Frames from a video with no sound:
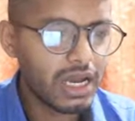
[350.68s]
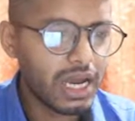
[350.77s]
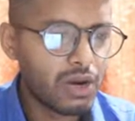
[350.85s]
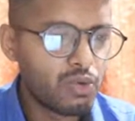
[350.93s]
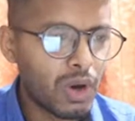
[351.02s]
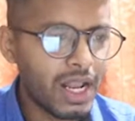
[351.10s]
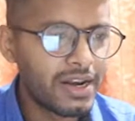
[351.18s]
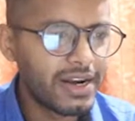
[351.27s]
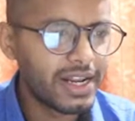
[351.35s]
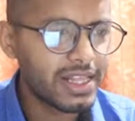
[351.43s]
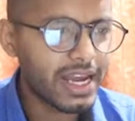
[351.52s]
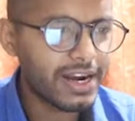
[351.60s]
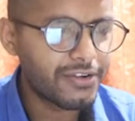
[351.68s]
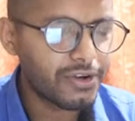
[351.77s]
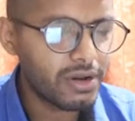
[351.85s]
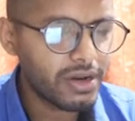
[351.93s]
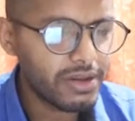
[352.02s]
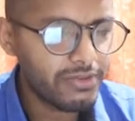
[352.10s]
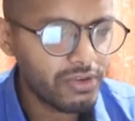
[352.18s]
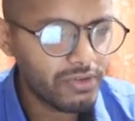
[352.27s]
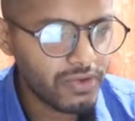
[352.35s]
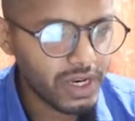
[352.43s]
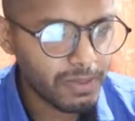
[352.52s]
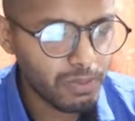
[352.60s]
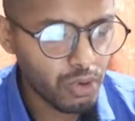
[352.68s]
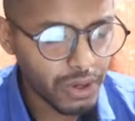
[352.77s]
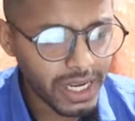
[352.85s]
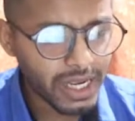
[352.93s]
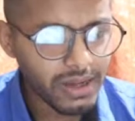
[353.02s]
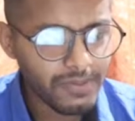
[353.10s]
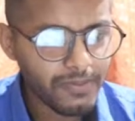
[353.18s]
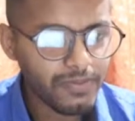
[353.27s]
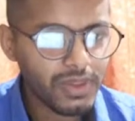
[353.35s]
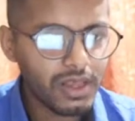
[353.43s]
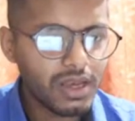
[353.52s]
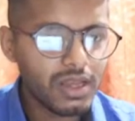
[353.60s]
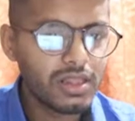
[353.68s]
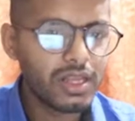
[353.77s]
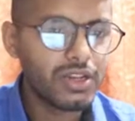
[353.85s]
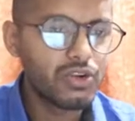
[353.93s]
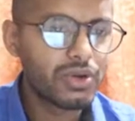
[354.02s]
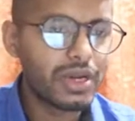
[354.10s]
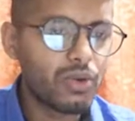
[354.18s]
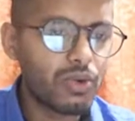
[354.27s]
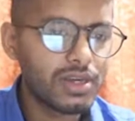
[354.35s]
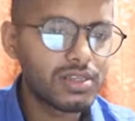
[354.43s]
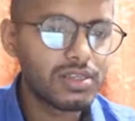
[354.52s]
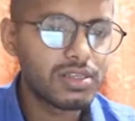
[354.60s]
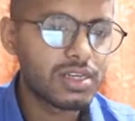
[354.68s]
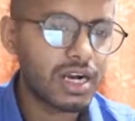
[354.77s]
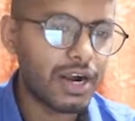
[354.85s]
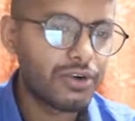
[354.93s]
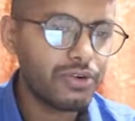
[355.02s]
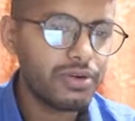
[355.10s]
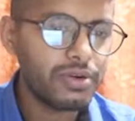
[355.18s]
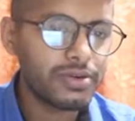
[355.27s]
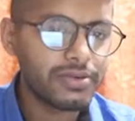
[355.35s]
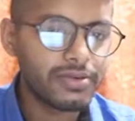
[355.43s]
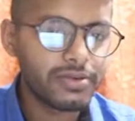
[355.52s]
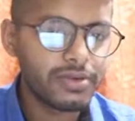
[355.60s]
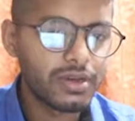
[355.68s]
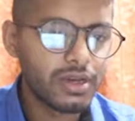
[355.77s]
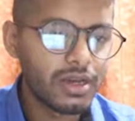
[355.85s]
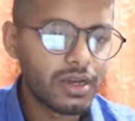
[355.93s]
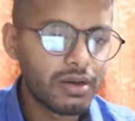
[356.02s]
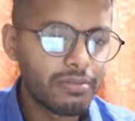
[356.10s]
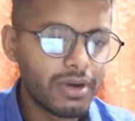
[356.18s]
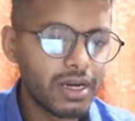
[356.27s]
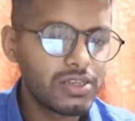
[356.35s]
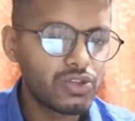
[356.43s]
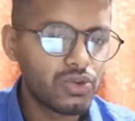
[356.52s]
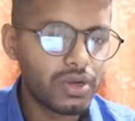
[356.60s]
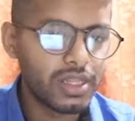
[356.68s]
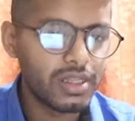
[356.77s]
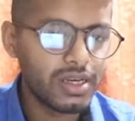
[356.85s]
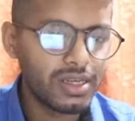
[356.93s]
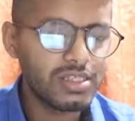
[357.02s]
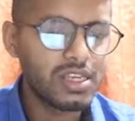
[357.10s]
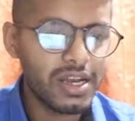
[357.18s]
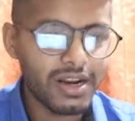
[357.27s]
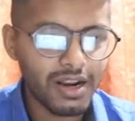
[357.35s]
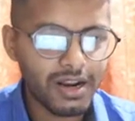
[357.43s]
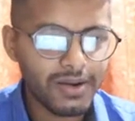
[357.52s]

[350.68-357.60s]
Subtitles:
And while reading the editorial, if you feel boring, then you can watch this cartoon by Surinder Sir.